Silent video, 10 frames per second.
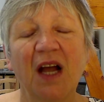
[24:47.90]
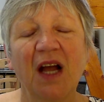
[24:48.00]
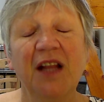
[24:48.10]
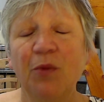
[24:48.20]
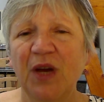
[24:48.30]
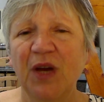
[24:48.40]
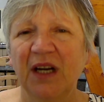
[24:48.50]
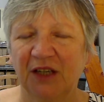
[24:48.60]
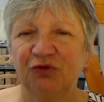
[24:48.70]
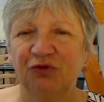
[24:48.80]
And then we
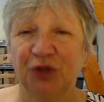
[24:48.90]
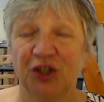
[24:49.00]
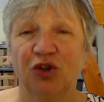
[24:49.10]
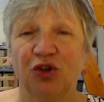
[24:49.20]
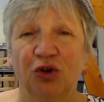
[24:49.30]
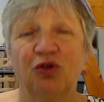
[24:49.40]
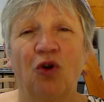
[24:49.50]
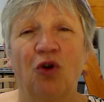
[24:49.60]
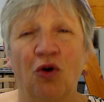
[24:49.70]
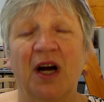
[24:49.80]
had a really good,
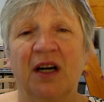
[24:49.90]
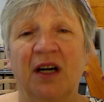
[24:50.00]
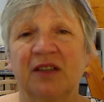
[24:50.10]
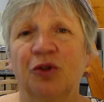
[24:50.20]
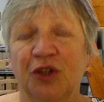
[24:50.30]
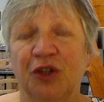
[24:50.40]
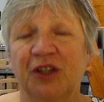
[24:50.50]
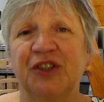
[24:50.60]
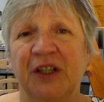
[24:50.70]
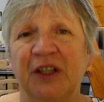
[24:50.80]
long, hard look
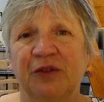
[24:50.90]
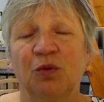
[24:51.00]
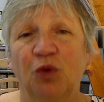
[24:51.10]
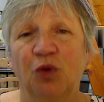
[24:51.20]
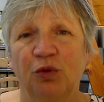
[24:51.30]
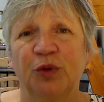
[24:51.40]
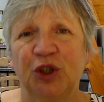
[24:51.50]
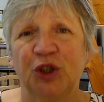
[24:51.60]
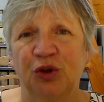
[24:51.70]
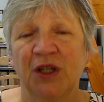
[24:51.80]
at ourselves and what we
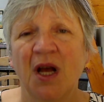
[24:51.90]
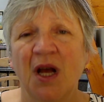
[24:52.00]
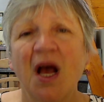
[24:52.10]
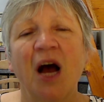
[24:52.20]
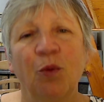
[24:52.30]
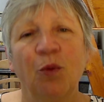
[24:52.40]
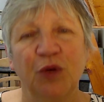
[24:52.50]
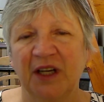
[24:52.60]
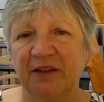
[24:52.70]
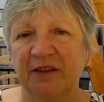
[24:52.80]
were doing, and
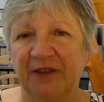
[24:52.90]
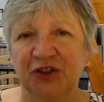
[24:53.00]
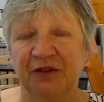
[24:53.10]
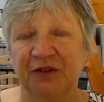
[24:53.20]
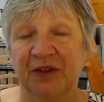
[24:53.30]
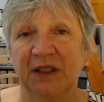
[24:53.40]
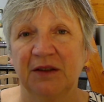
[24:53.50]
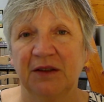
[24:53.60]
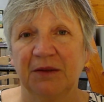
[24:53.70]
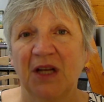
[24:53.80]
we
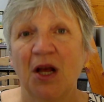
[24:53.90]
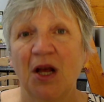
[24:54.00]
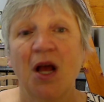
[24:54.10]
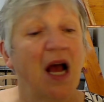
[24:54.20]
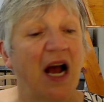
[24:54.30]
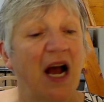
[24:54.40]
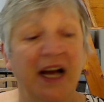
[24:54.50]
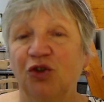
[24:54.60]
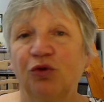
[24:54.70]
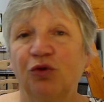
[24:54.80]
diversified.
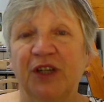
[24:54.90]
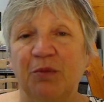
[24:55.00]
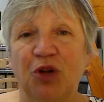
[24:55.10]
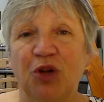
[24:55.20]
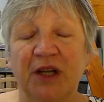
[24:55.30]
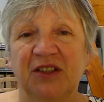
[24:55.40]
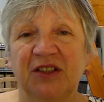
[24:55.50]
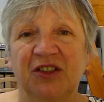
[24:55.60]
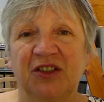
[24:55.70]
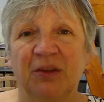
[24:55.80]
I had already
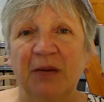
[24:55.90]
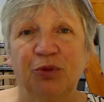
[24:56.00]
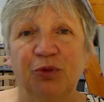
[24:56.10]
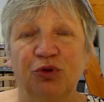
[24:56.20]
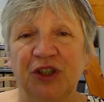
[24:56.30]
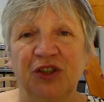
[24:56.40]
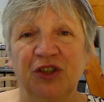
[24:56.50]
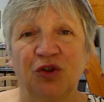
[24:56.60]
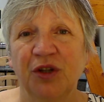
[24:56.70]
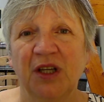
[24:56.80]
planted some apple trees
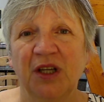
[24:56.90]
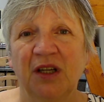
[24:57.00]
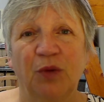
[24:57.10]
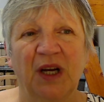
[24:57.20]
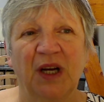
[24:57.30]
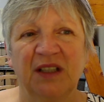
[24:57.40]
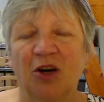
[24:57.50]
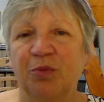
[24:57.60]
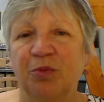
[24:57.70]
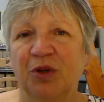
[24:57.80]
on there. We had a
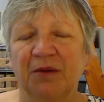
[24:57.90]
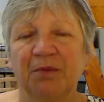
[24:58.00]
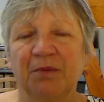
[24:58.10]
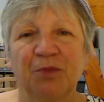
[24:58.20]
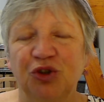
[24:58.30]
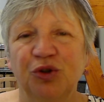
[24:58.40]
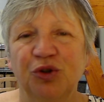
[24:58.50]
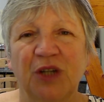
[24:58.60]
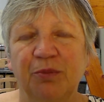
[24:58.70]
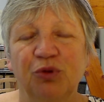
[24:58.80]
couple of mature
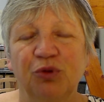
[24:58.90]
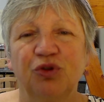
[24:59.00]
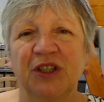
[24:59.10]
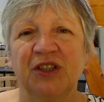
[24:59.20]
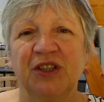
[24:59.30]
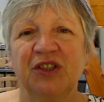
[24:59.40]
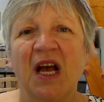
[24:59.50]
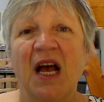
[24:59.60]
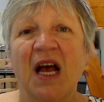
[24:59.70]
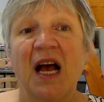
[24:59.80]
apple trees.
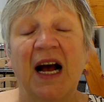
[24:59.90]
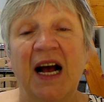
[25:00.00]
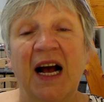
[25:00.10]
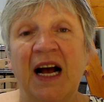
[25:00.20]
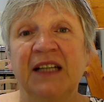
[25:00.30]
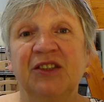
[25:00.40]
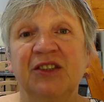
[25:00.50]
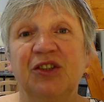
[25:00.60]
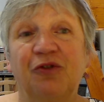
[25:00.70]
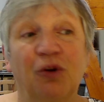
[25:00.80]
And
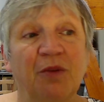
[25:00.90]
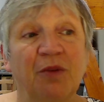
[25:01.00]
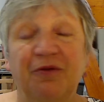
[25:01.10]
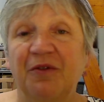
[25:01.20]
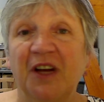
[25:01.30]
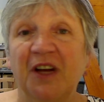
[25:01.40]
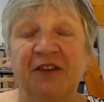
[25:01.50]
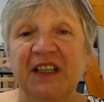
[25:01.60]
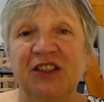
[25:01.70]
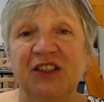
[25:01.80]
from
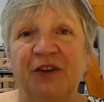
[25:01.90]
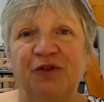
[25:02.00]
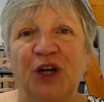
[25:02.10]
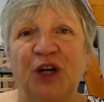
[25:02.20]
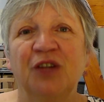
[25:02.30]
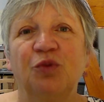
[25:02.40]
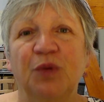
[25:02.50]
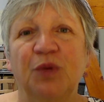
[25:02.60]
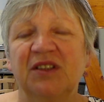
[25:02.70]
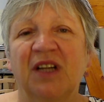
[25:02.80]
advice of a friend,
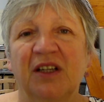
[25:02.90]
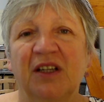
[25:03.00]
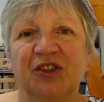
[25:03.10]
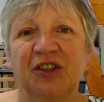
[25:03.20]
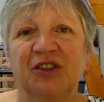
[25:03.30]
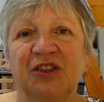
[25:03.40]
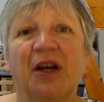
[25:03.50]
we started